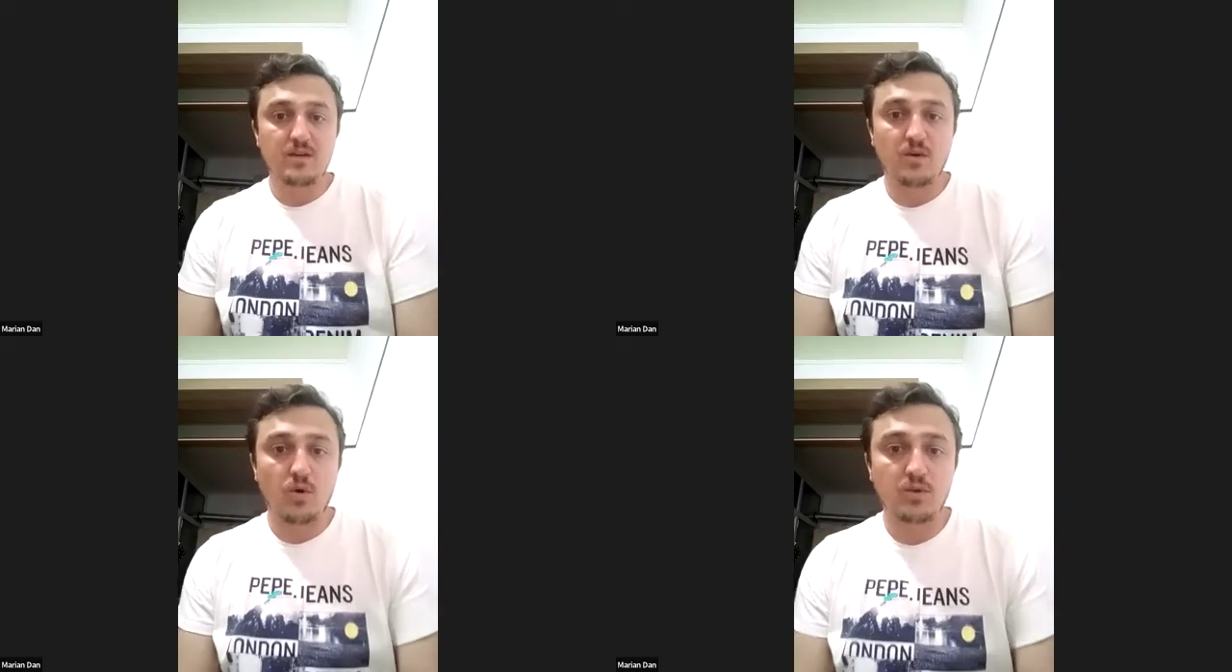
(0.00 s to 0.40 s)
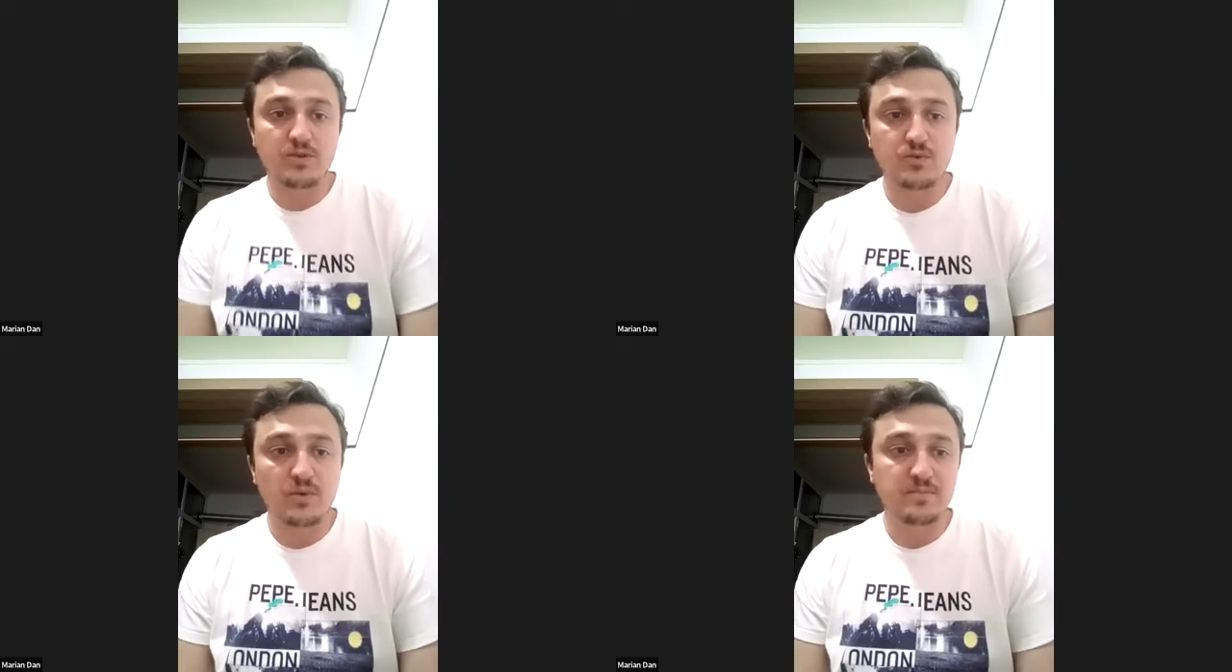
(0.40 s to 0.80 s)
All the
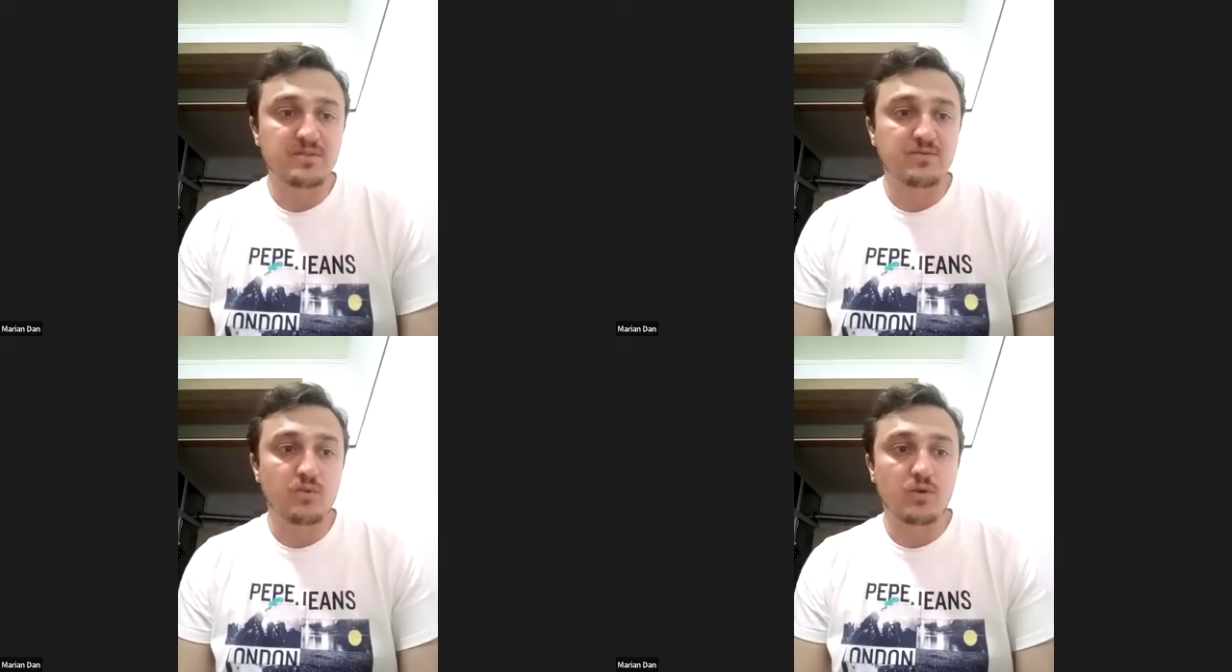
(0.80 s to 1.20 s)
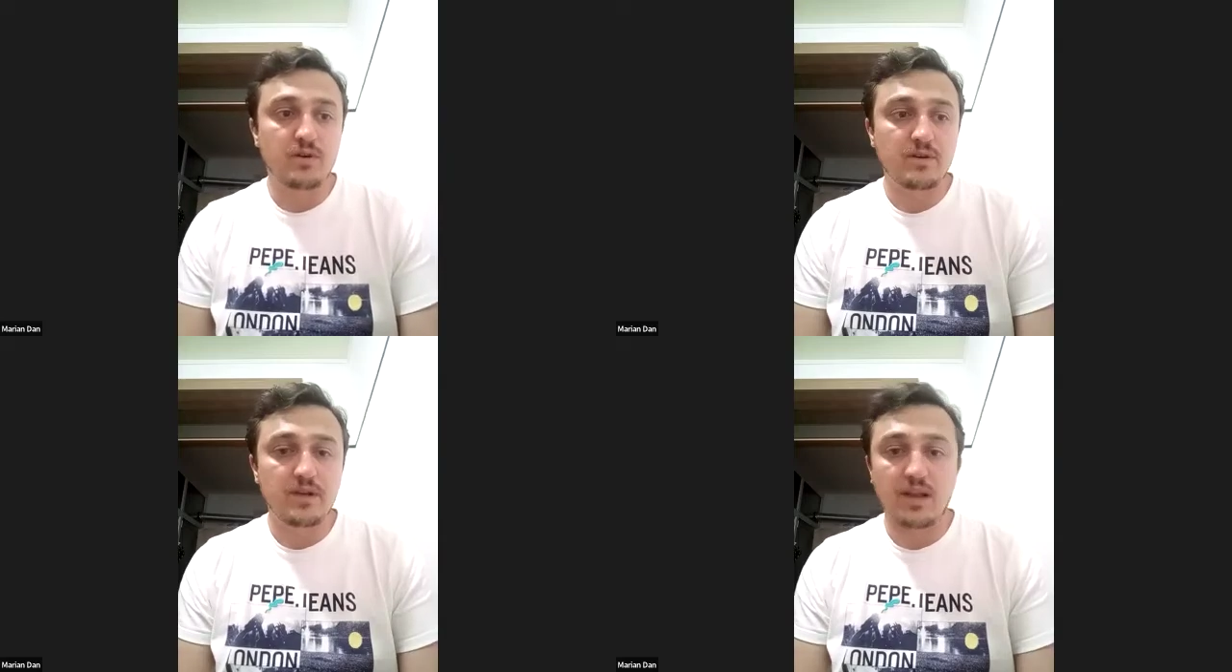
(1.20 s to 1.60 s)
trips
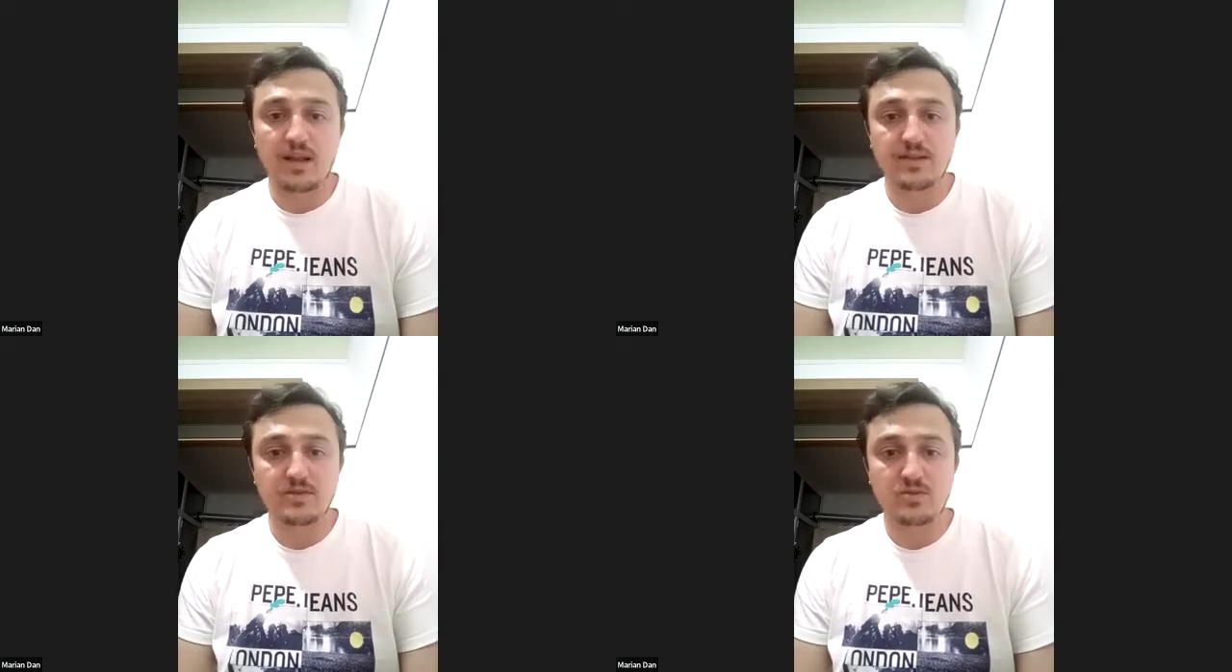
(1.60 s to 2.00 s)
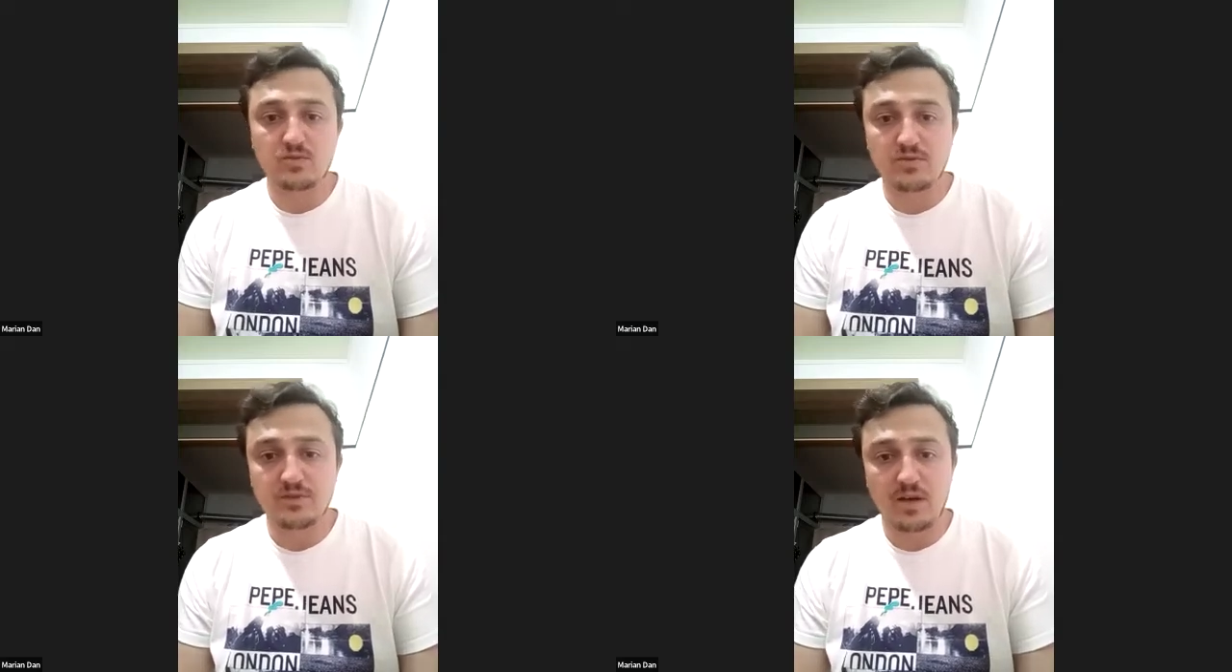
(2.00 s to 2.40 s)
for Galați,
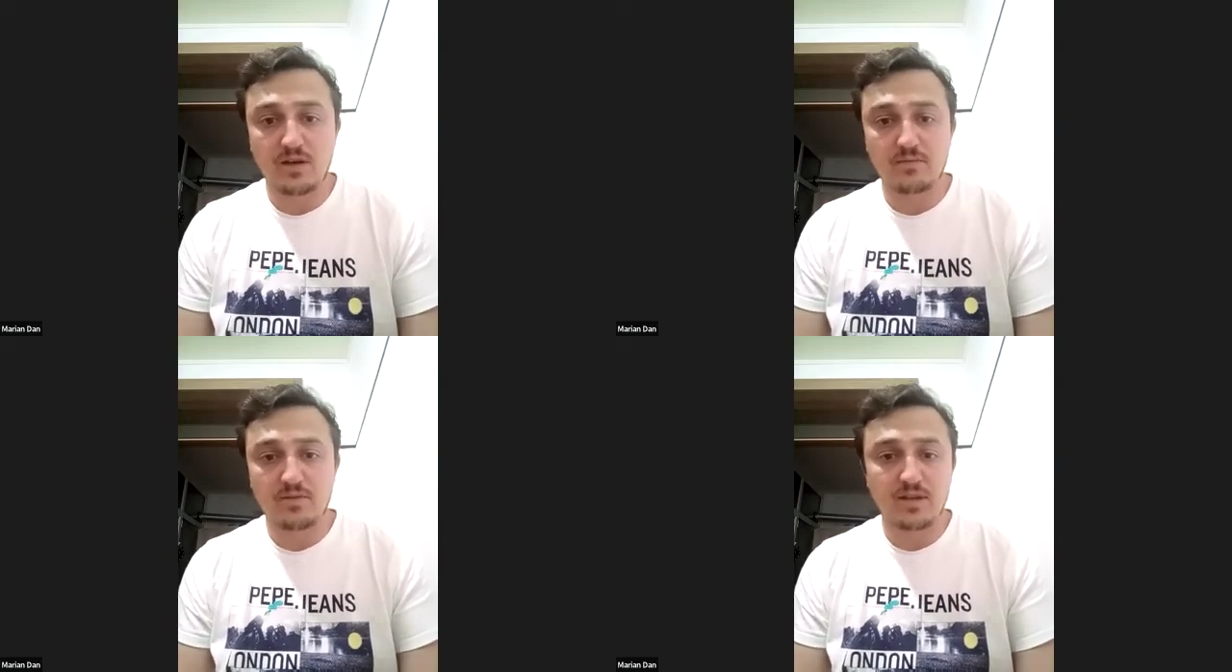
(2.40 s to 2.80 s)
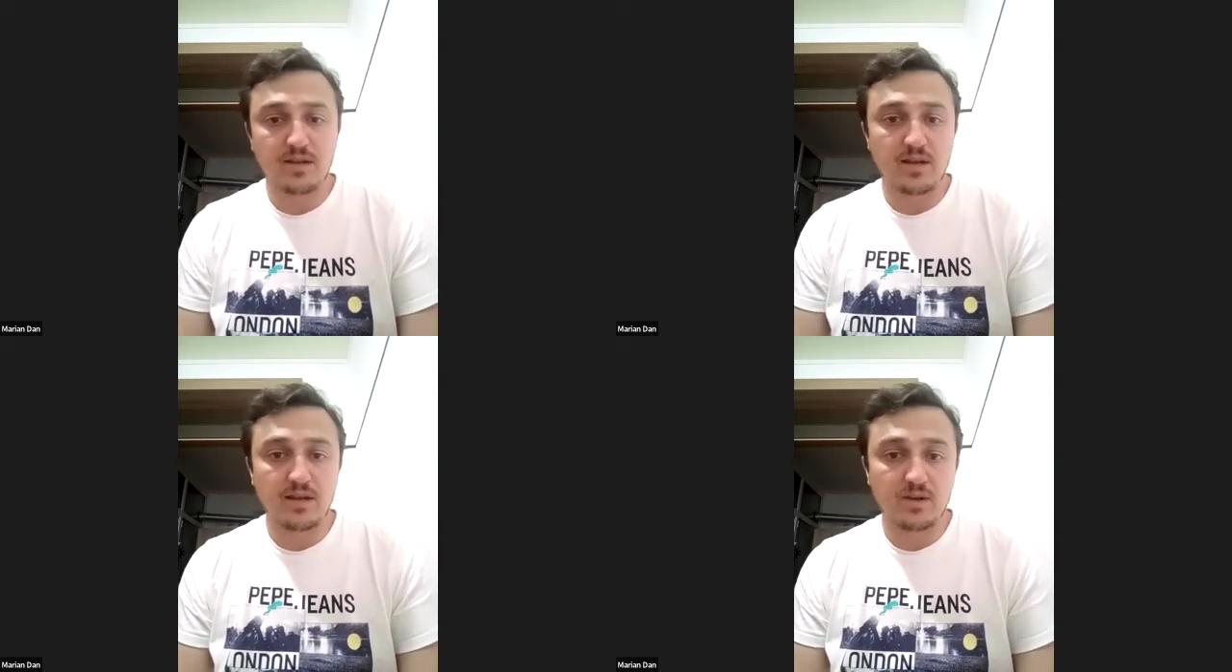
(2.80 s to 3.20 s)
Tulcea,
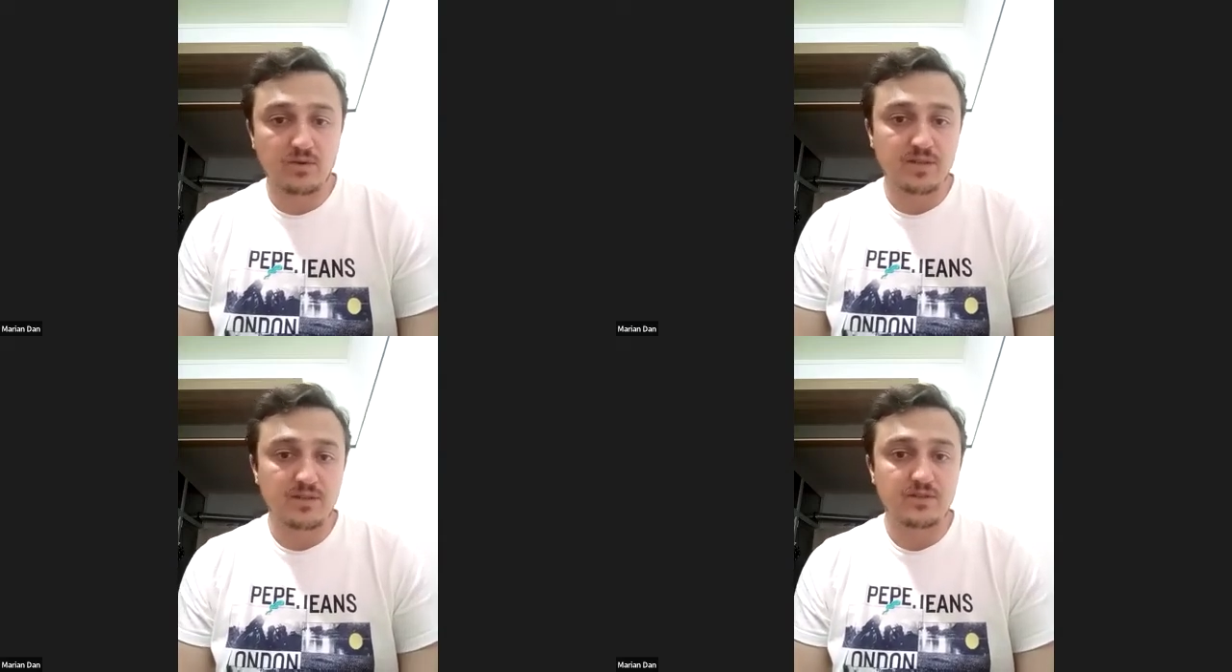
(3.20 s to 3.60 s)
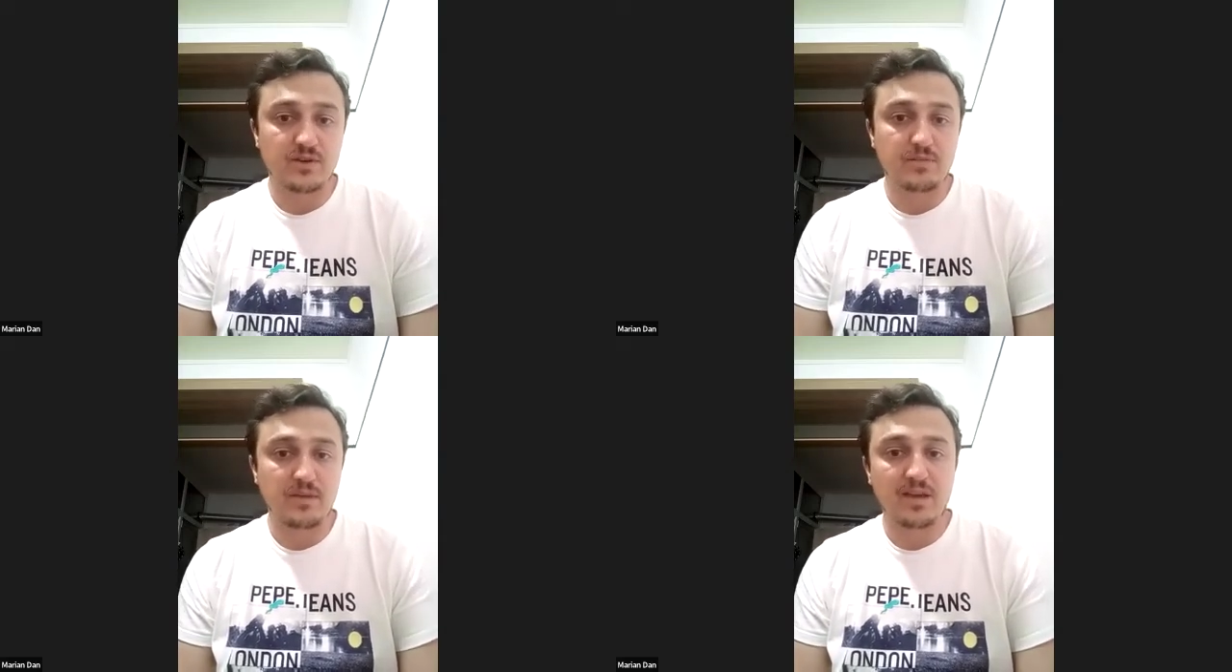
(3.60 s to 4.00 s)
Brăila, and Constanța
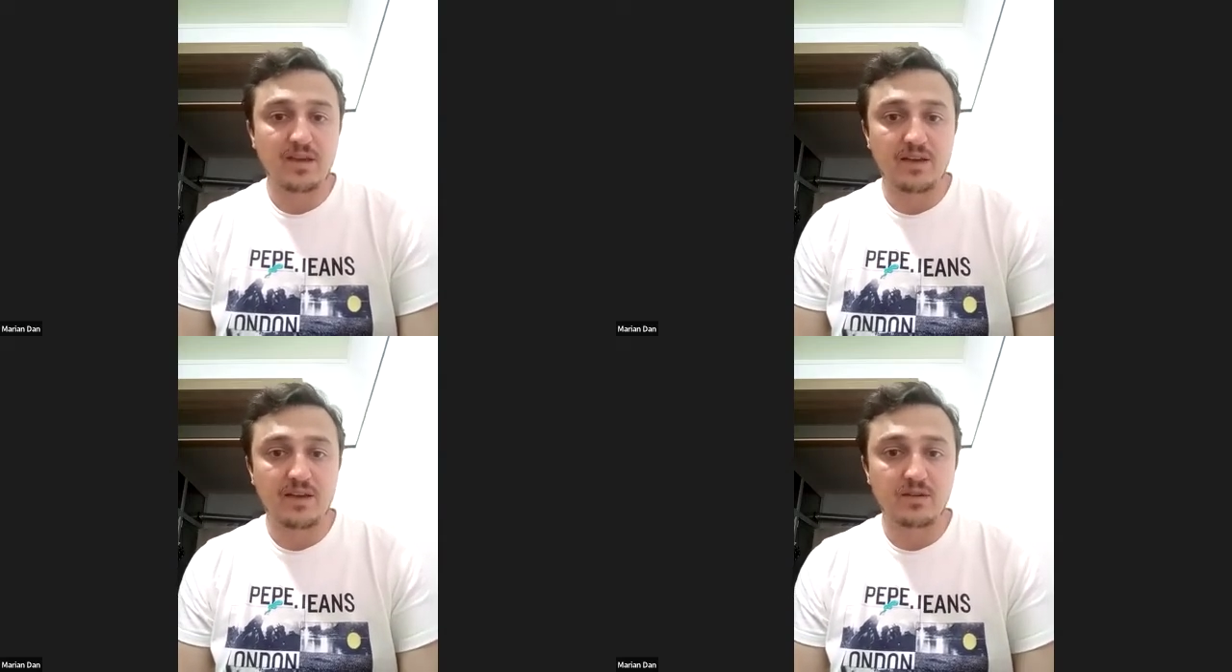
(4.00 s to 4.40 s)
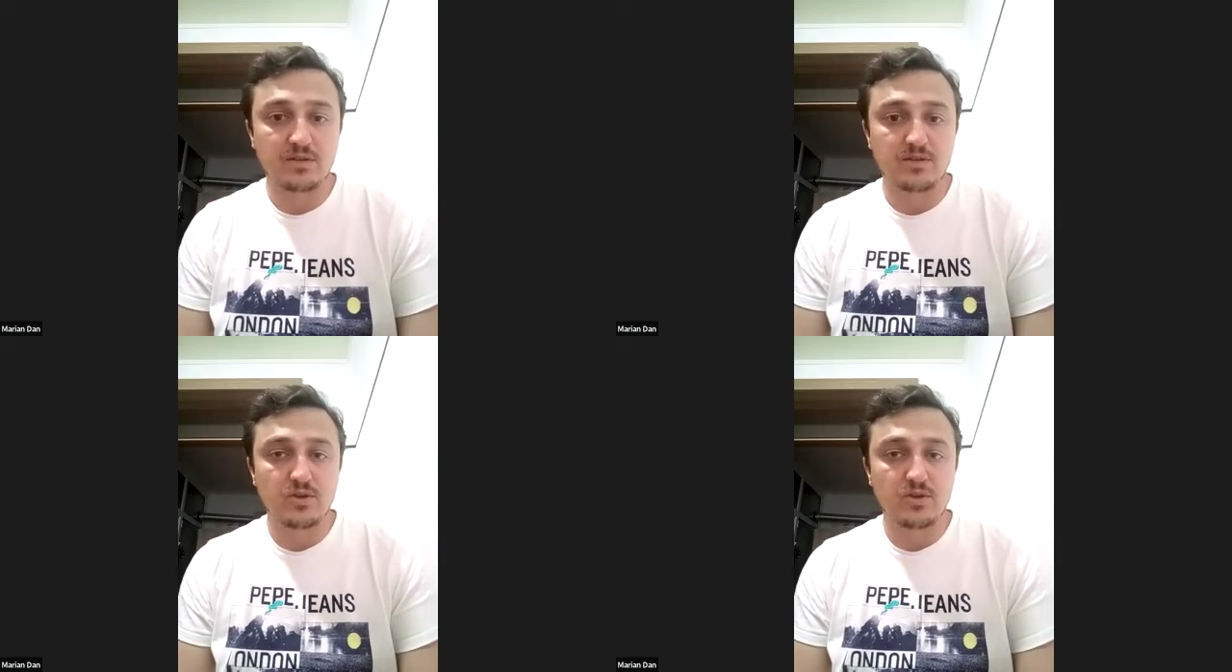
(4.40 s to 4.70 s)
are being handled